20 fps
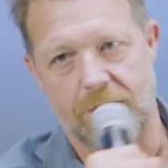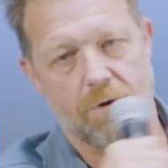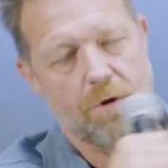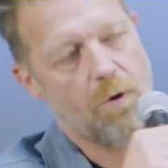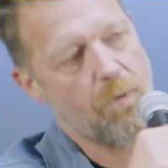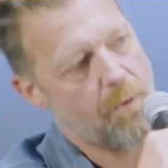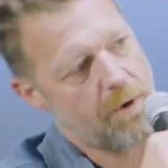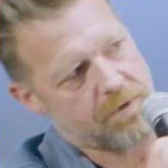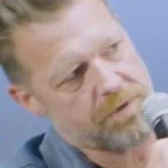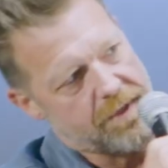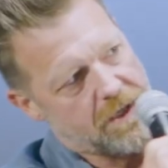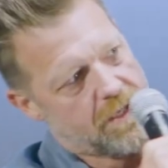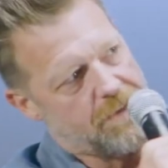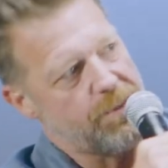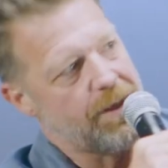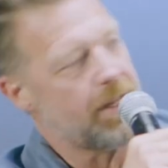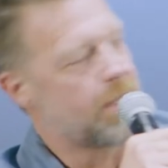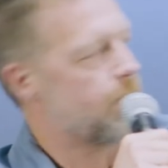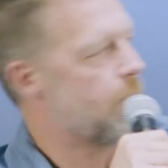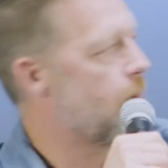you know, oh, where's the
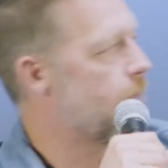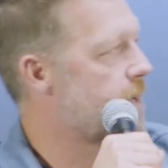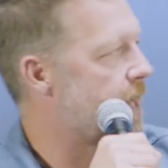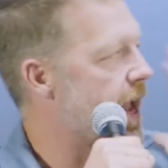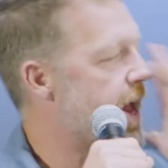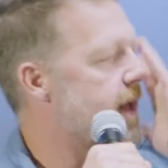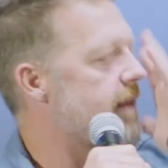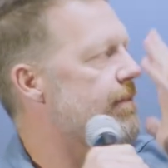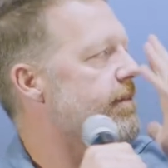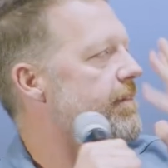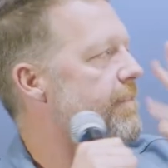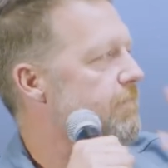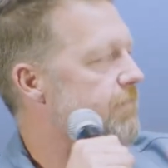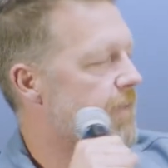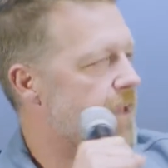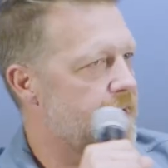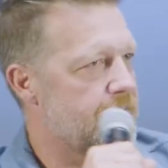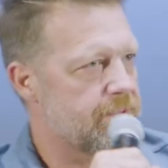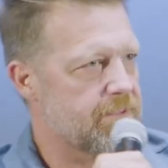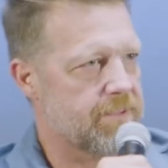comedic moment, hands in the
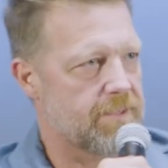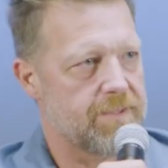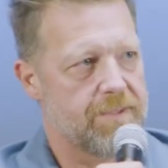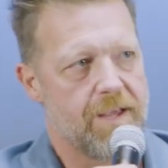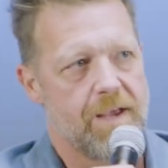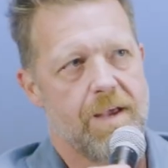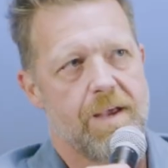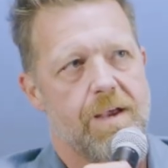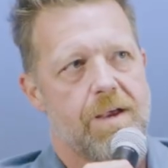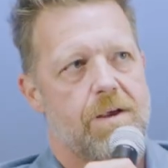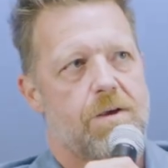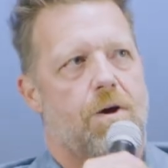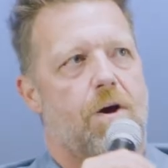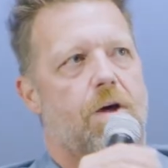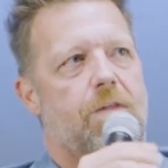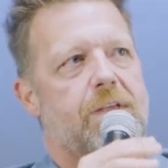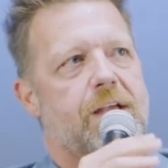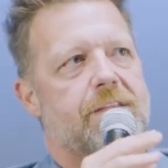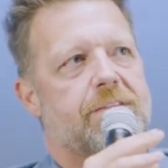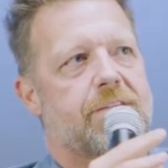face, and
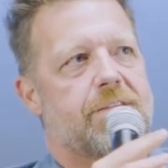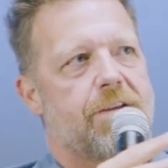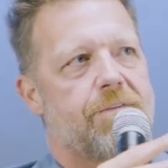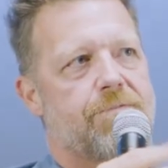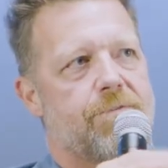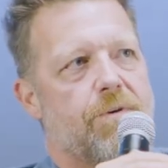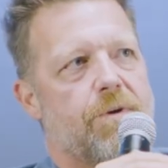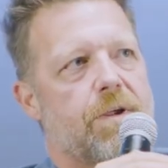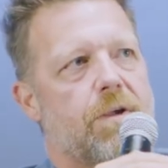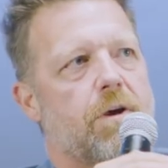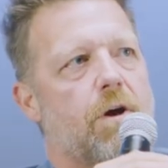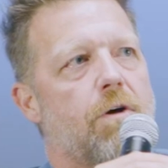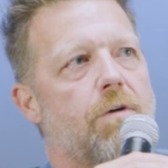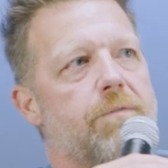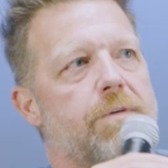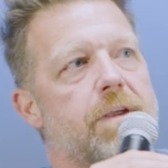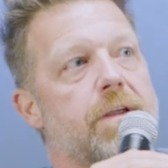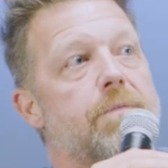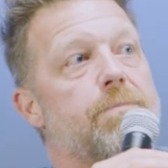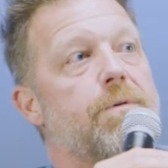all that stuff during
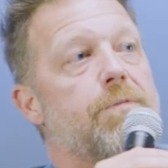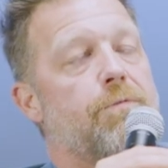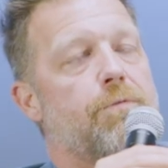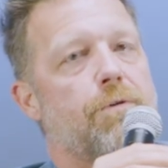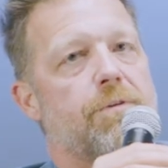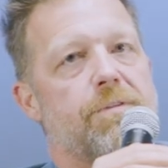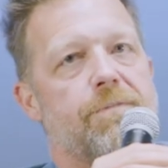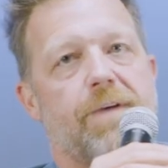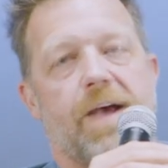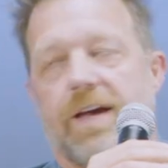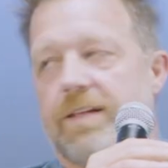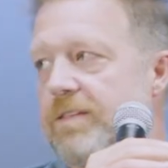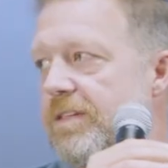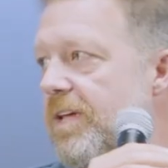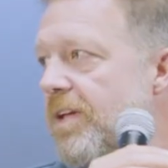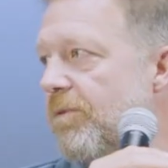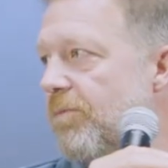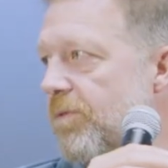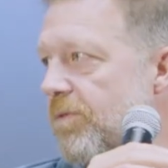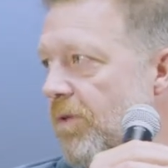COVID before the
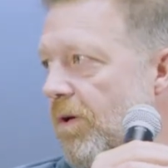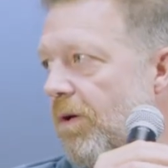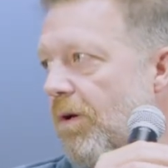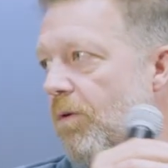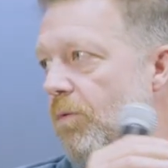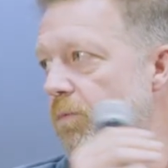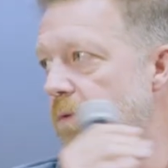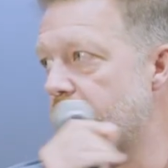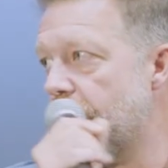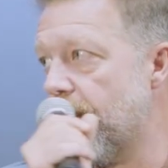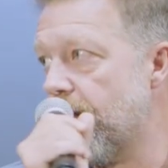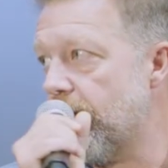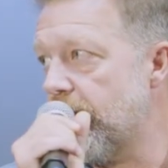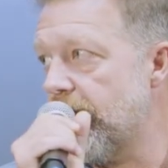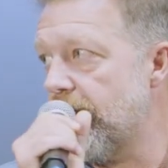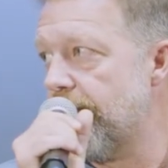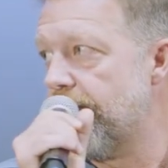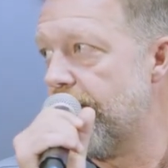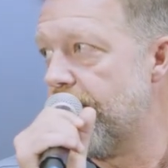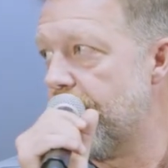vaccine was all weird,
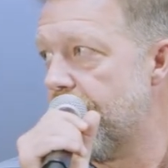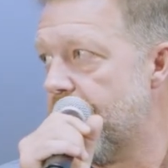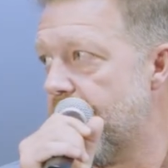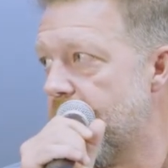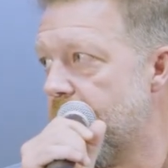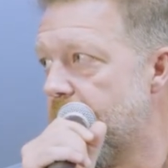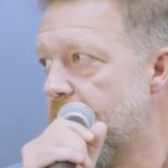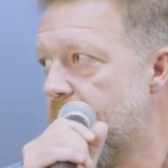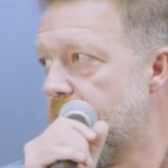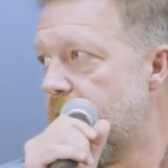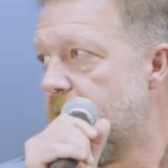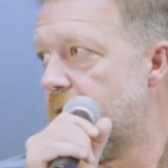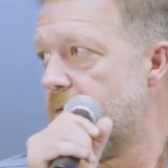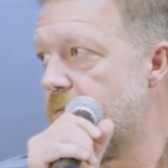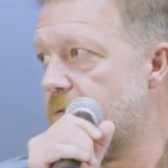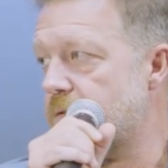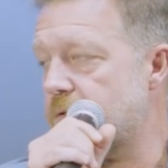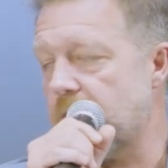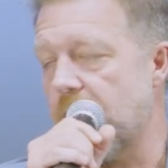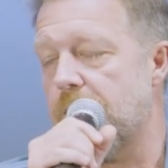even
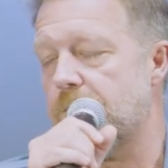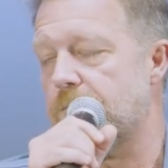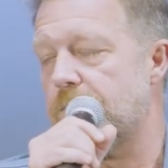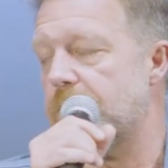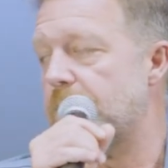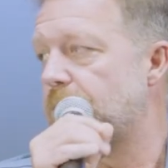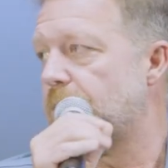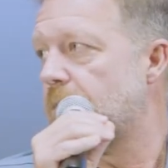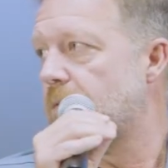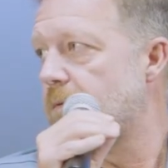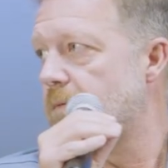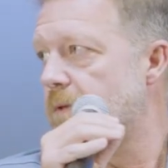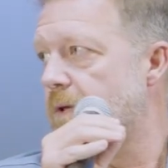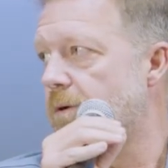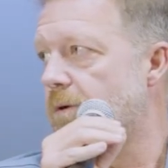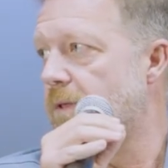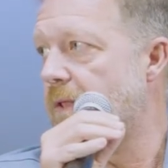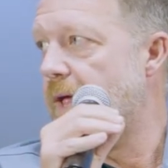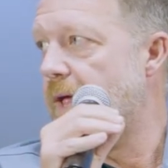for stunt people. They're